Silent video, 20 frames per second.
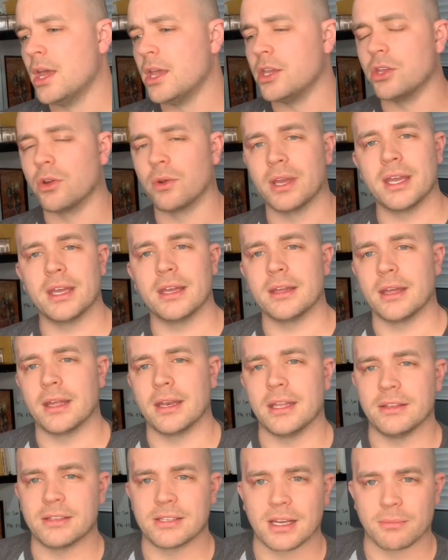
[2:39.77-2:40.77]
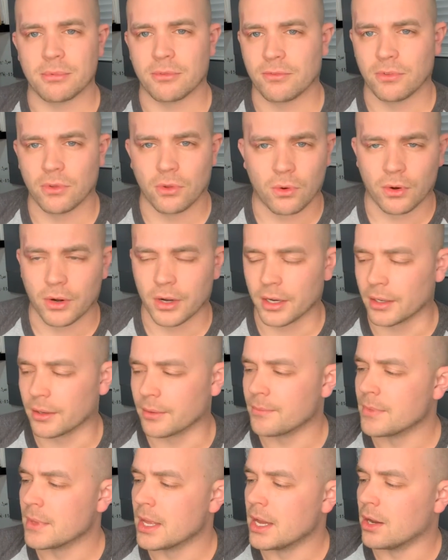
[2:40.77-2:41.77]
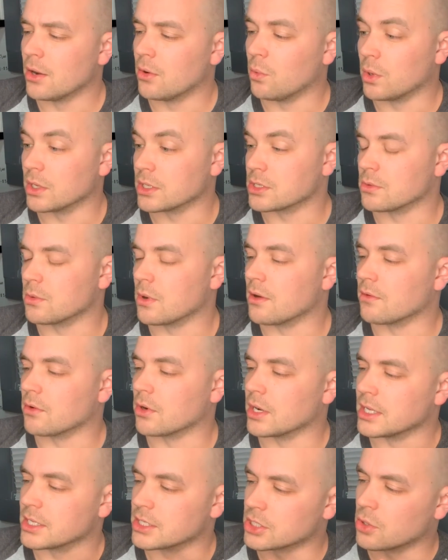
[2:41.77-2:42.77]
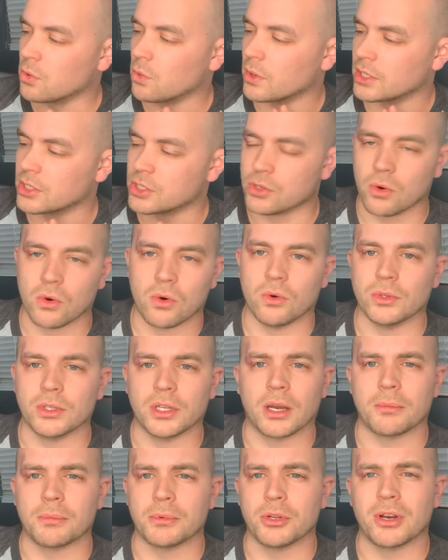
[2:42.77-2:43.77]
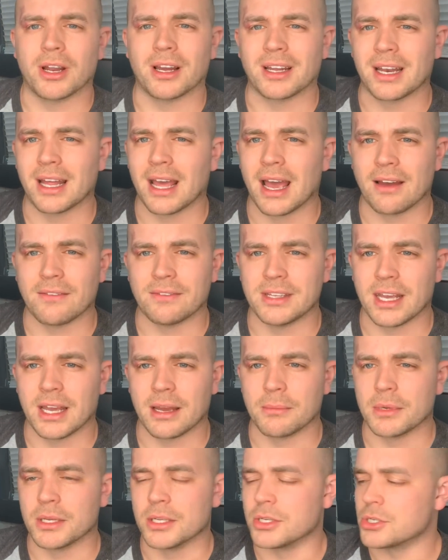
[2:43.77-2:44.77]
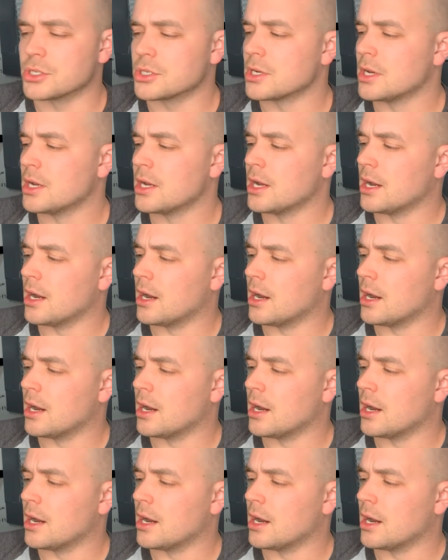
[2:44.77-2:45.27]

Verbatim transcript: hit any type of flooring whatsoever, it's going to hold up. You're not going to have damage.